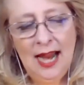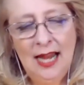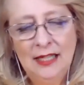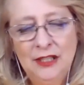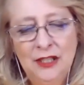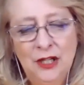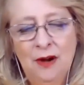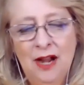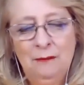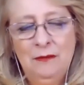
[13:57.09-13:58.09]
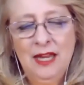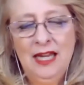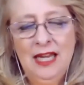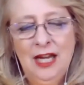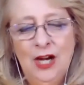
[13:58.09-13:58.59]
And so I'm
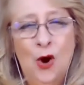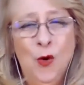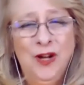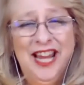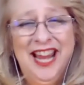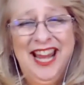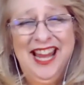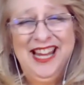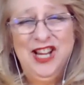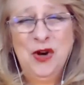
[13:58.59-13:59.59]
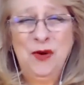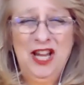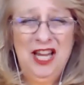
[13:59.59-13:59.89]
thinking, okay, you know,